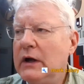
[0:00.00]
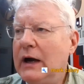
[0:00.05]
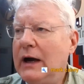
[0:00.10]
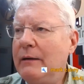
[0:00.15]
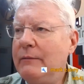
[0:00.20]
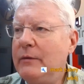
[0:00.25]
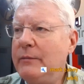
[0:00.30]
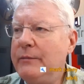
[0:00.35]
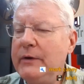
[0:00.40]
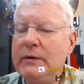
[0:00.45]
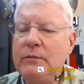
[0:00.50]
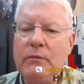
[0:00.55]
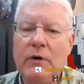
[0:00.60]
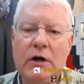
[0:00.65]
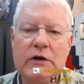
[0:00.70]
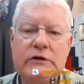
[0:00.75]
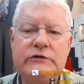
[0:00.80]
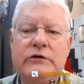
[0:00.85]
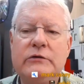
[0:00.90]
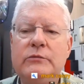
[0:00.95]
I'm a big
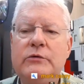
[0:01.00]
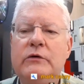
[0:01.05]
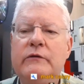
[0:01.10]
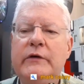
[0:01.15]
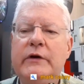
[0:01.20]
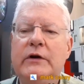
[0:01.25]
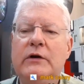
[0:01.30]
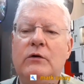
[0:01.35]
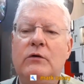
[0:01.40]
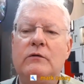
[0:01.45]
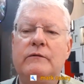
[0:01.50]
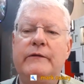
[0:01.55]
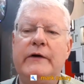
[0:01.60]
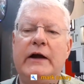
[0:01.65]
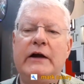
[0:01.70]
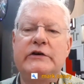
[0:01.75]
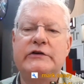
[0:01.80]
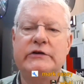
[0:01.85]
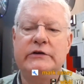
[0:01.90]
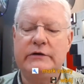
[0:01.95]
monster movie and
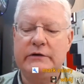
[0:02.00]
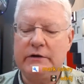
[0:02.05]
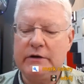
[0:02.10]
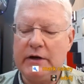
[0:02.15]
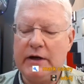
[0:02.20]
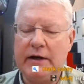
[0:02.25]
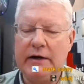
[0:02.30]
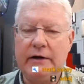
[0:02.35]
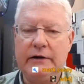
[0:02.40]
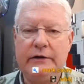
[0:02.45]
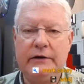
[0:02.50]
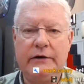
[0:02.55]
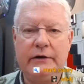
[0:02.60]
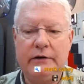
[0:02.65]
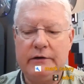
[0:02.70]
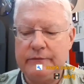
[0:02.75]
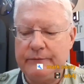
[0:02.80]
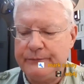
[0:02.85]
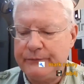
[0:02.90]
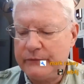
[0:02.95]
old-fashioned kind of, you
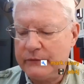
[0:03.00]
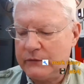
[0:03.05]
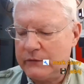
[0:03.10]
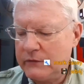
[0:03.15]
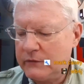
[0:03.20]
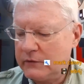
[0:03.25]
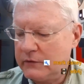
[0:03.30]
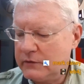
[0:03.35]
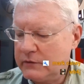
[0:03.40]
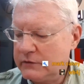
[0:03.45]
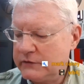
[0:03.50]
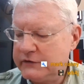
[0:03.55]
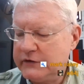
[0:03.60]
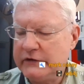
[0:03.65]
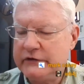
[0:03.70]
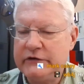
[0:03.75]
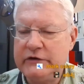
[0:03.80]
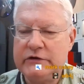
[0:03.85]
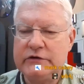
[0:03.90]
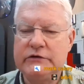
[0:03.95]
know,
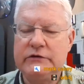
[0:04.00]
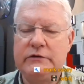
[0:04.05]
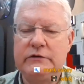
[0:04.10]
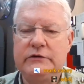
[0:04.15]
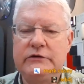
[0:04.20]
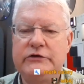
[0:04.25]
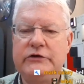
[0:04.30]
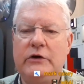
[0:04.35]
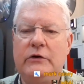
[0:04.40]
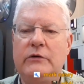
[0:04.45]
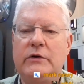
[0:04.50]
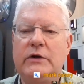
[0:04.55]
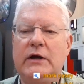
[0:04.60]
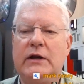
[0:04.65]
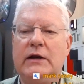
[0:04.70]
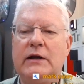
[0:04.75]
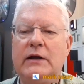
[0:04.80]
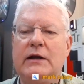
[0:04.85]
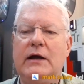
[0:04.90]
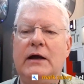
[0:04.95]
60s show
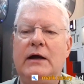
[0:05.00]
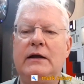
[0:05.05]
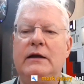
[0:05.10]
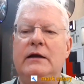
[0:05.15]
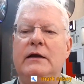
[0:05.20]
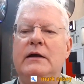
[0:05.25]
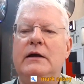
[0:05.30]
kind of guy.